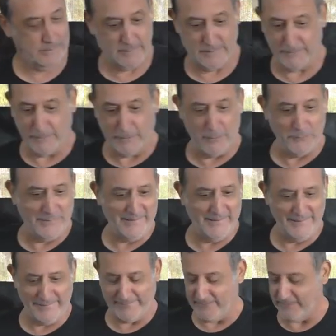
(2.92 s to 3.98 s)
All we need
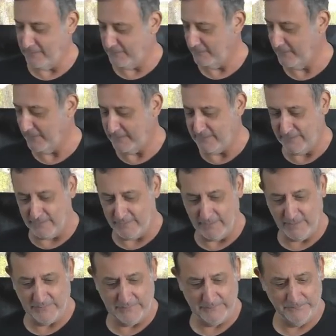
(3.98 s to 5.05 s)
is another 1911.